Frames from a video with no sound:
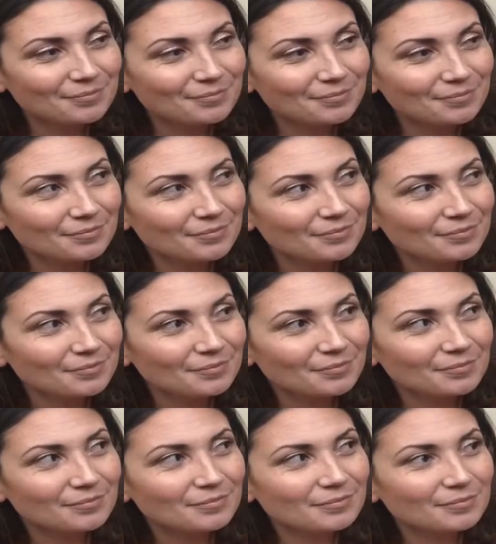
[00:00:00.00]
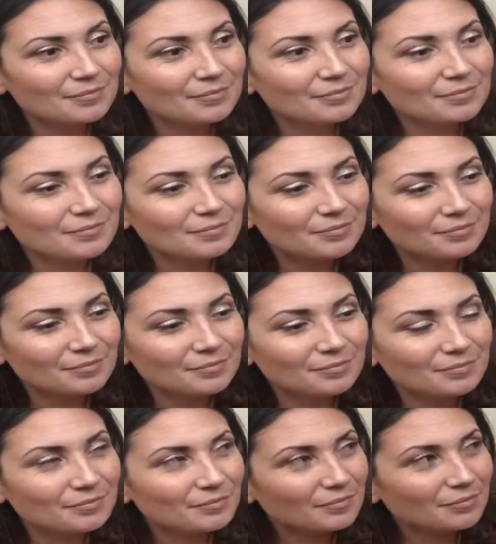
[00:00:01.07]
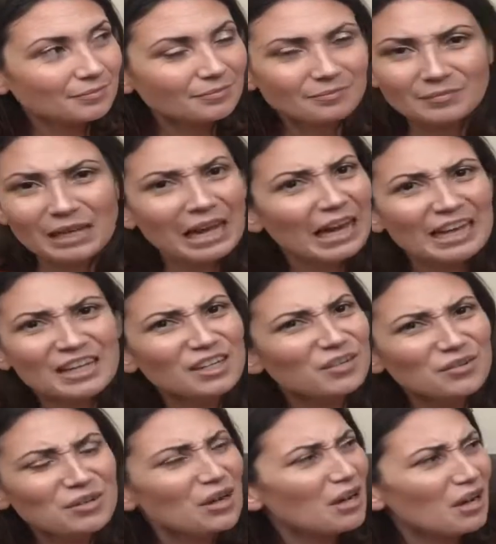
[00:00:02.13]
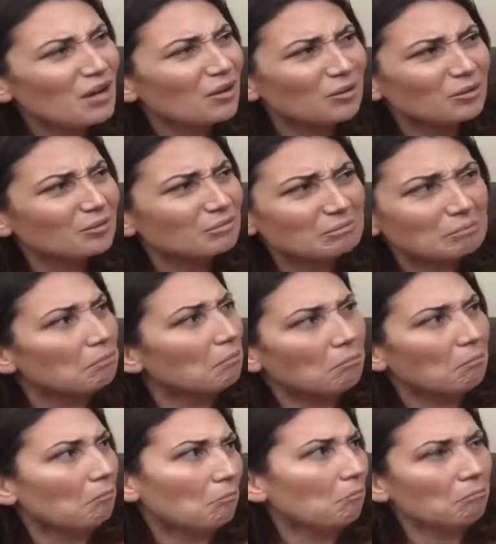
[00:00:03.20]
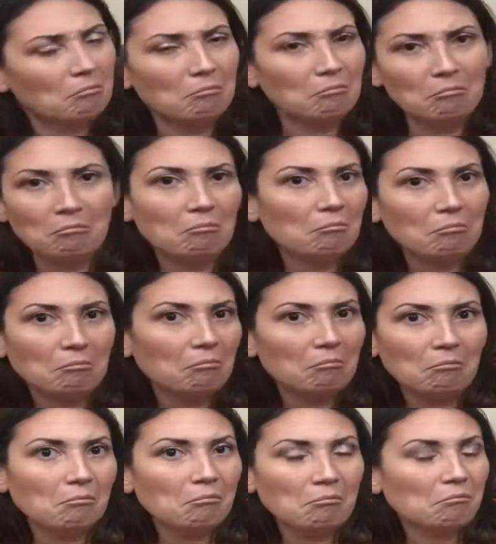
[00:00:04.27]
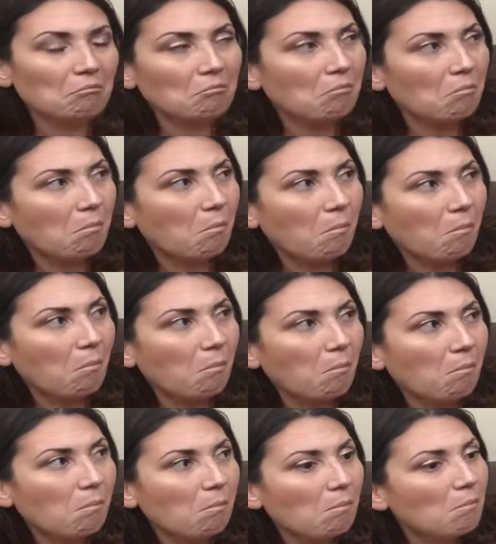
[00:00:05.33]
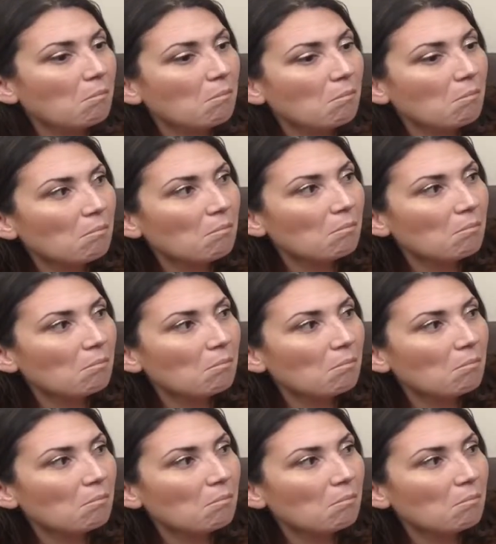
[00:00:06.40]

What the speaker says: The person shown says nothing.